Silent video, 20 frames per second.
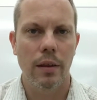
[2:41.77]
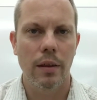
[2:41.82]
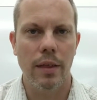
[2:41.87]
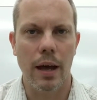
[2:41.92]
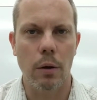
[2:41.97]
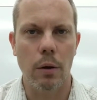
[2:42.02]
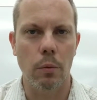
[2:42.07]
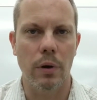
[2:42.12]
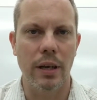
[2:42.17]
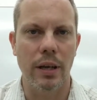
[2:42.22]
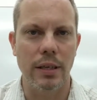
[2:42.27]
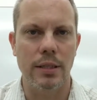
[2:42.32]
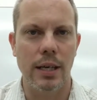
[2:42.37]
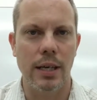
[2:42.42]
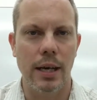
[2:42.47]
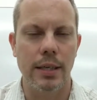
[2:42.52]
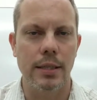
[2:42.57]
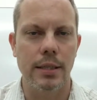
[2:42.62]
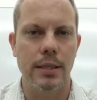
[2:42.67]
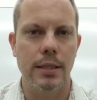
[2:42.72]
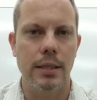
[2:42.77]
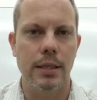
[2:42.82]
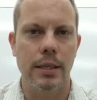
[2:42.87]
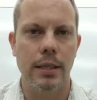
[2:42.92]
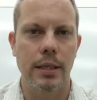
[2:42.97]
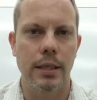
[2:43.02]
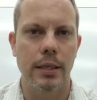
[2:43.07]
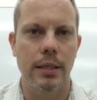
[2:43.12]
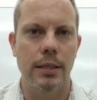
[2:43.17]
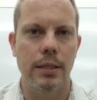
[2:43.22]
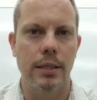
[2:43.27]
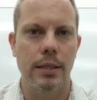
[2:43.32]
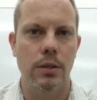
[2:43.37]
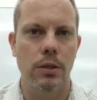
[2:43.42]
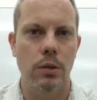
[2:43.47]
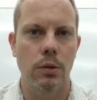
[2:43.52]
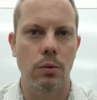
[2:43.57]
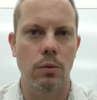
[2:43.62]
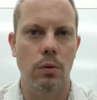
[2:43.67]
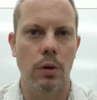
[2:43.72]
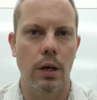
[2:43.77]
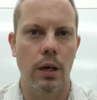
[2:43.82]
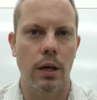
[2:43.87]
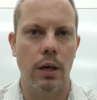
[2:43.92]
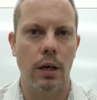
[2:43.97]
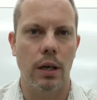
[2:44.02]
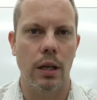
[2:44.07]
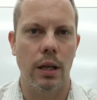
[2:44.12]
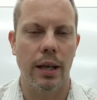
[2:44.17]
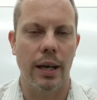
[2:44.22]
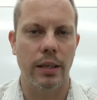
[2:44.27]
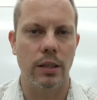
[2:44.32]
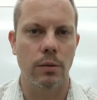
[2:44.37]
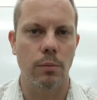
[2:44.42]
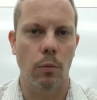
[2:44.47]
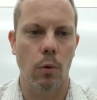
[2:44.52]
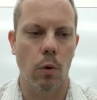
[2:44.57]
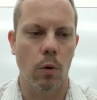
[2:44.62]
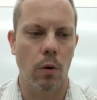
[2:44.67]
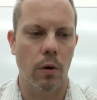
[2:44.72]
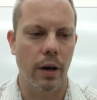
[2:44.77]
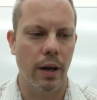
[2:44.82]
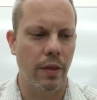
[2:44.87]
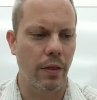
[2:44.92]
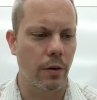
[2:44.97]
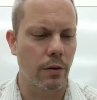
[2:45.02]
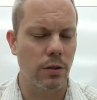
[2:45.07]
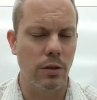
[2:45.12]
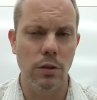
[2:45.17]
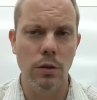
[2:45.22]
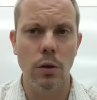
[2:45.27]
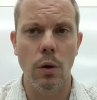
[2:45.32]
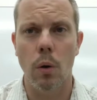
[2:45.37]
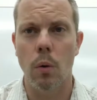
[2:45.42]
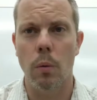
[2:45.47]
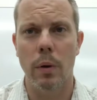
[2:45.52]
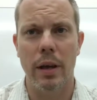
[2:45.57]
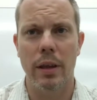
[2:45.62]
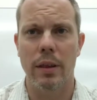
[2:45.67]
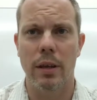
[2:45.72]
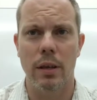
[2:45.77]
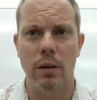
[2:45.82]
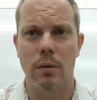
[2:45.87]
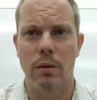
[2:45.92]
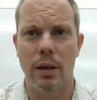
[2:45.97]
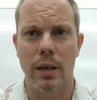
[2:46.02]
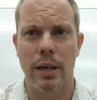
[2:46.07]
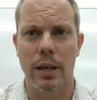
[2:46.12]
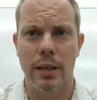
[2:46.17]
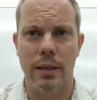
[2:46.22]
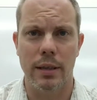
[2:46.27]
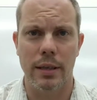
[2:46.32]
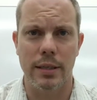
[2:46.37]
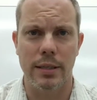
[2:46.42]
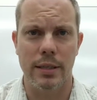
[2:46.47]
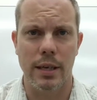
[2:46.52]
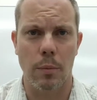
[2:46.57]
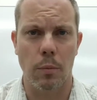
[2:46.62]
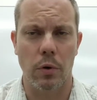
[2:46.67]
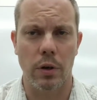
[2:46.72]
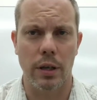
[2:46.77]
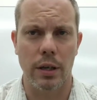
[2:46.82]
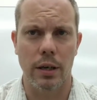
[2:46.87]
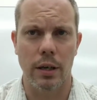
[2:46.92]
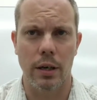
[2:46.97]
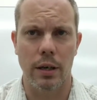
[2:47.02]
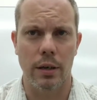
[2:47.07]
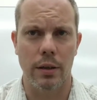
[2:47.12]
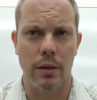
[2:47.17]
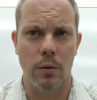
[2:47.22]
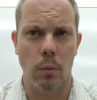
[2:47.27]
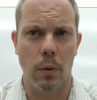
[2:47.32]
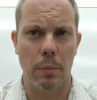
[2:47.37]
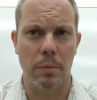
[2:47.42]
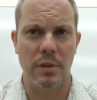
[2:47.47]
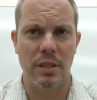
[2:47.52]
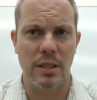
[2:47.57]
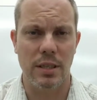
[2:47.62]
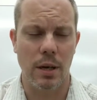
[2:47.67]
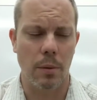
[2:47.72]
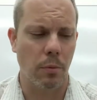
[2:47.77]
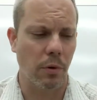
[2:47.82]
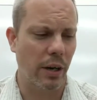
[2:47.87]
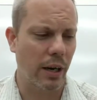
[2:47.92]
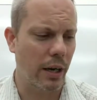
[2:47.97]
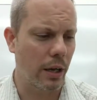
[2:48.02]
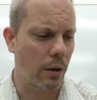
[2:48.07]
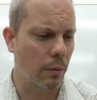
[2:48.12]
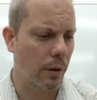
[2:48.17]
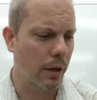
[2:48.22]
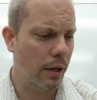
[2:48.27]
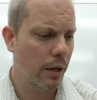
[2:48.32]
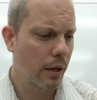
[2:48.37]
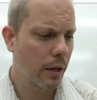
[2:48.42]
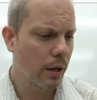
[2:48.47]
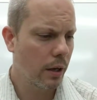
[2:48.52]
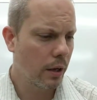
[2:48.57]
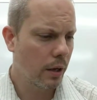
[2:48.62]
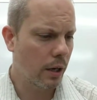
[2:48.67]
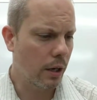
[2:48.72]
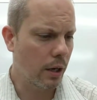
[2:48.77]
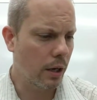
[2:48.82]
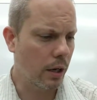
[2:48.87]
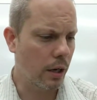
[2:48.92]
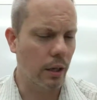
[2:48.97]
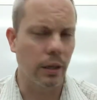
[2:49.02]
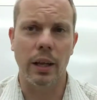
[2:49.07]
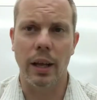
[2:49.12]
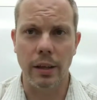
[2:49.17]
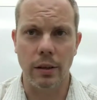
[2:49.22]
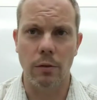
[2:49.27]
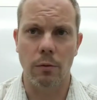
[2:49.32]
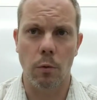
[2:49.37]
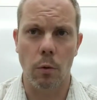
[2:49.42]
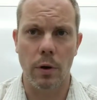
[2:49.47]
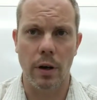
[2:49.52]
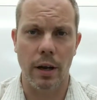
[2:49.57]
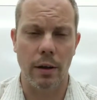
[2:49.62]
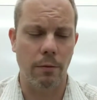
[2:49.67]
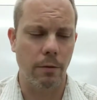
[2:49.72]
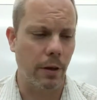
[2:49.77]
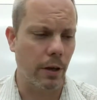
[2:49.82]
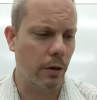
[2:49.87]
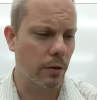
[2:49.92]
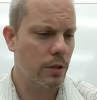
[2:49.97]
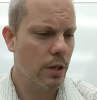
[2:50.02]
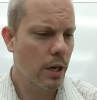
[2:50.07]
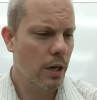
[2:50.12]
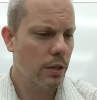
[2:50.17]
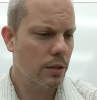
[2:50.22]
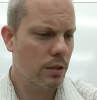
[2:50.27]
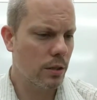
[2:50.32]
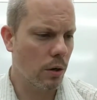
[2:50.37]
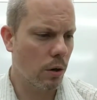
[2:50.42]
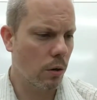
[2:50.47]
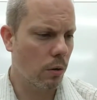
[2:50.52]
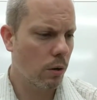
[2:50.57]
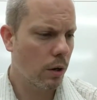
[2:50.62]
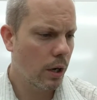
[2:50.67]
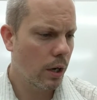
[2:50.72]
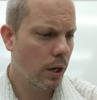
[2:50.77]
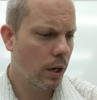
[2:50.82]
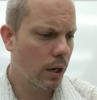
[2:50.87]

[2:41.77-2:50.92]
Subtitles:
that would entice kids to collect more. And there's no way that you can get these separate, the weapons separate anyway, unlike the Fortnite figures. So